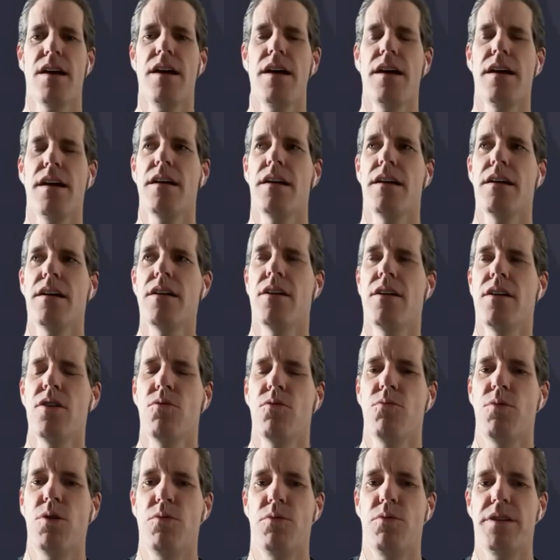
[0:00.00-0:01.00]
right
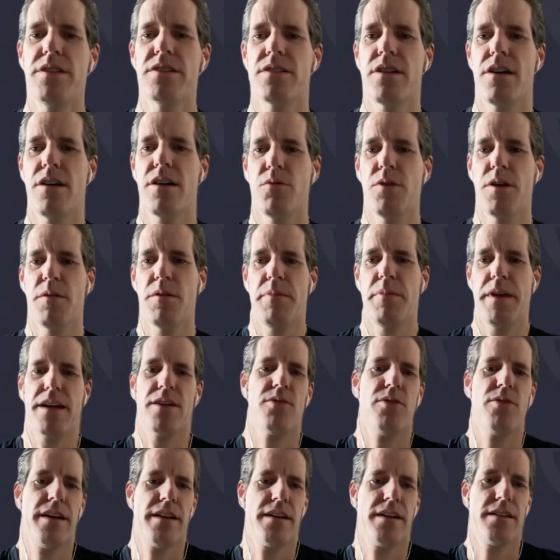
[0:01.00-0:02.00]
well we started with
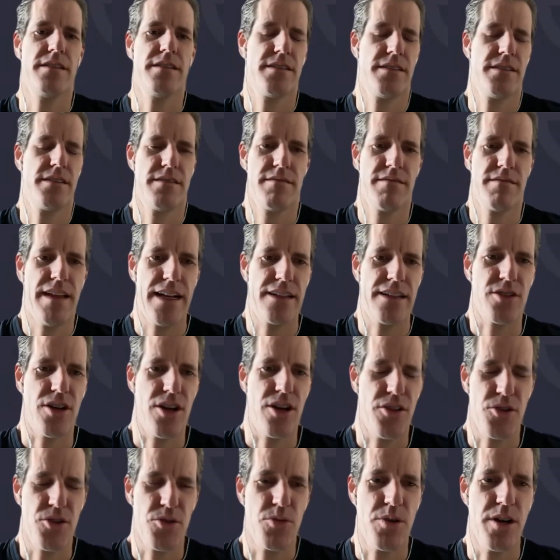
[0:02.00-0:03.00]
bitcoin because that's
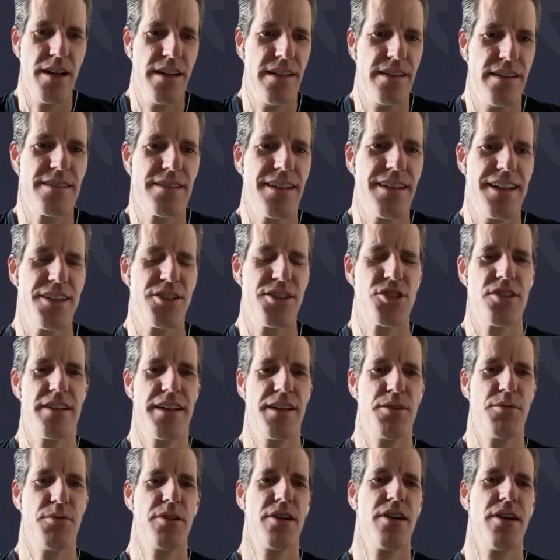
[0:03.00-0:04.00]
all there was
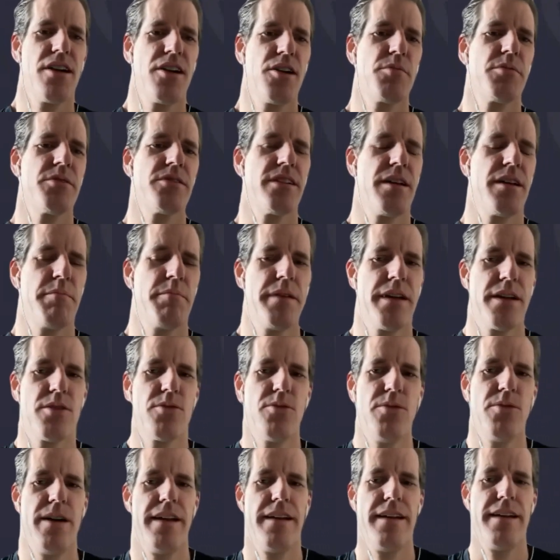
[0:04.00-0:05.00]
initially we were 100%
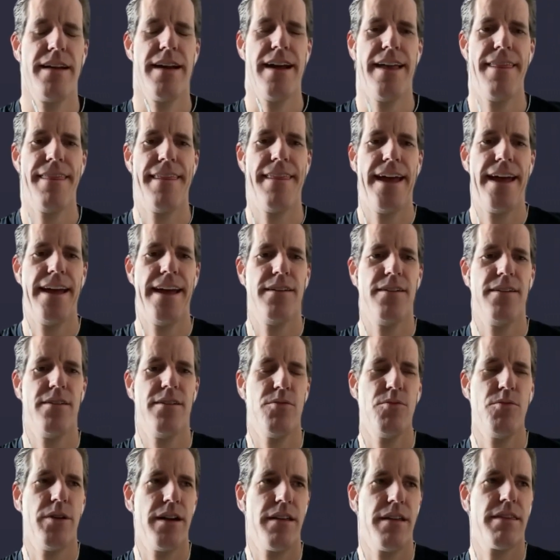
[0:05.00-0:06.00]
bitcoin and then
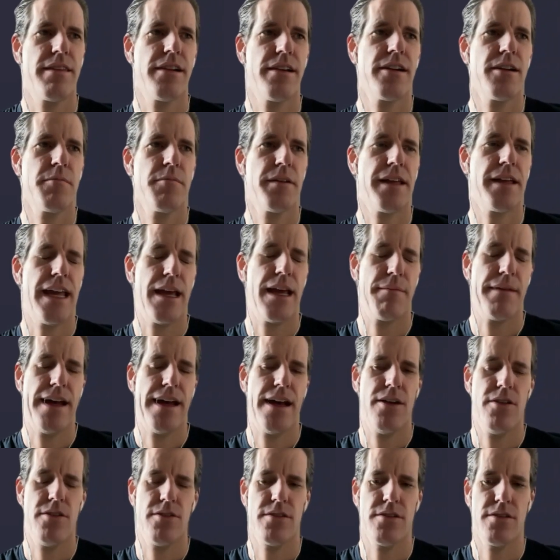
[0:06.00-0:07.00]
when yeah. ethereum came
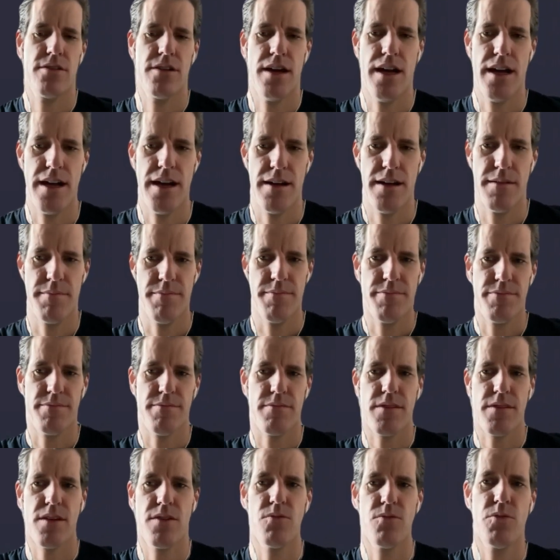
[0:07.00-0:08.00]
out um,
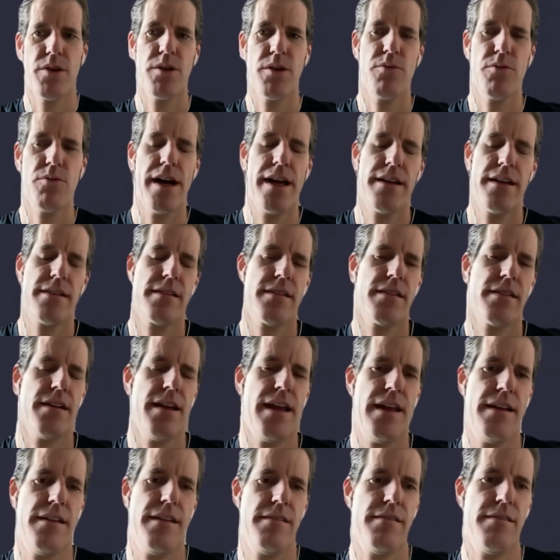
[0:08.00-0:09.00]
we went
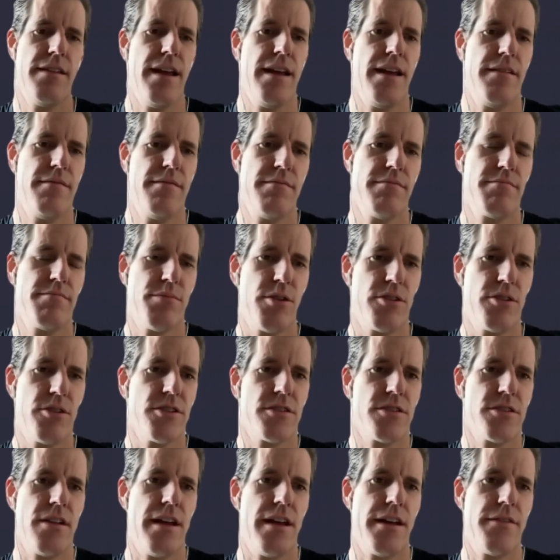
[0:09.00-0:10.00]
and and
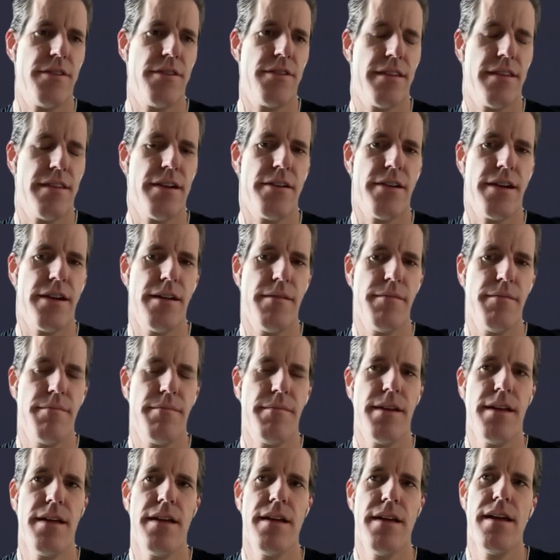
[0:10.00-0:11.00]
purchased a lot of
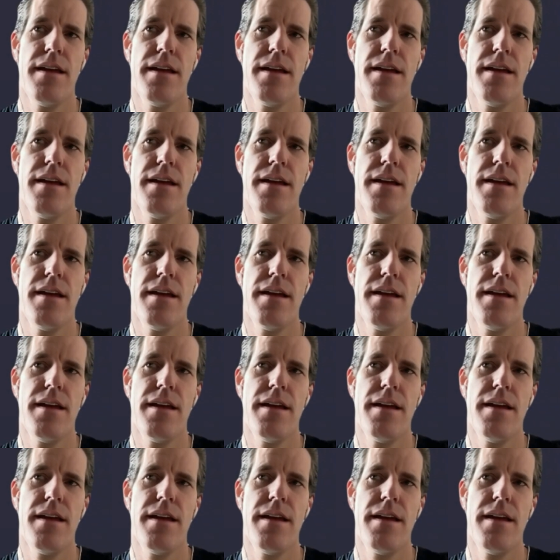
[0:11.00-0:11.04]
ethereum